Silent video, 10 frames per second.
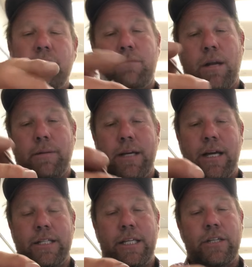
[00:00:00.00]
probably
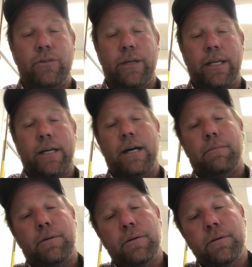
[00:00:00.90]
not a T-joint
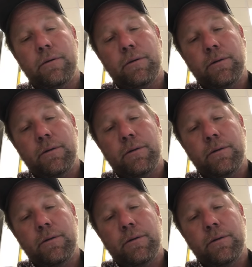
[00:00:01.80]
cup.